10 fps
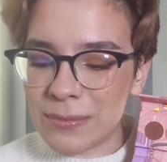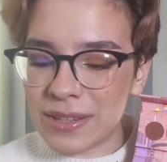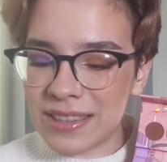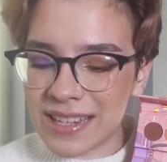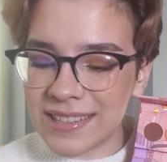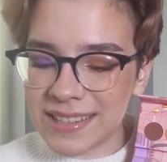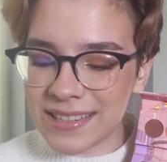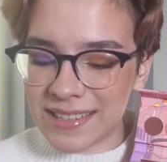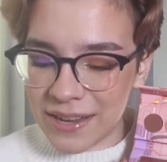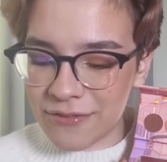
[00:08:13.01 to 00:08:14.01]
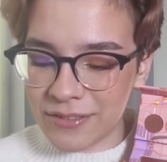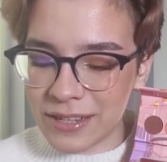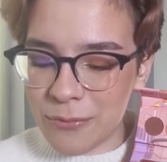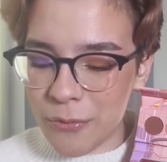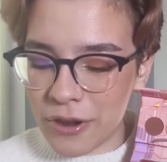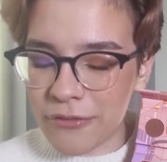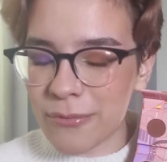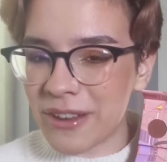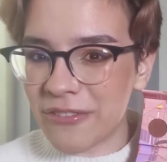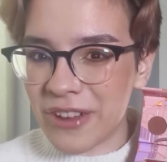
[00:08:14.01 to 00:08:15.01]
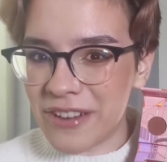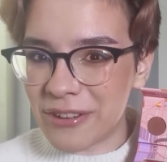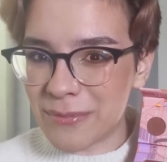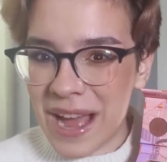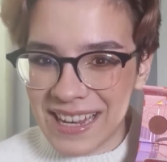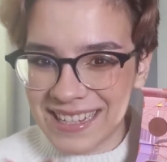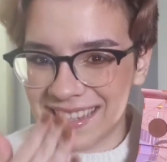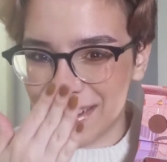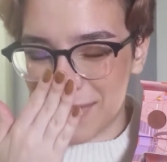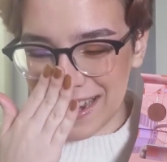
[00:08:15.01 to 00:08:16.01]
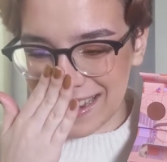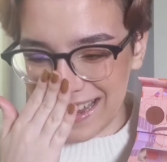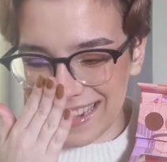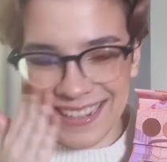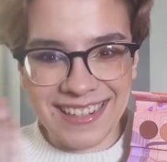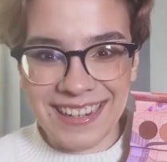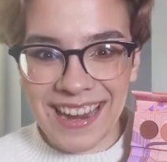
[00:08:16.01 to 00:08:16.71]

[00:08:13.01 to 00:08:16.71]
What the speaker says: but this is definitely one of my favorite palettes in my collection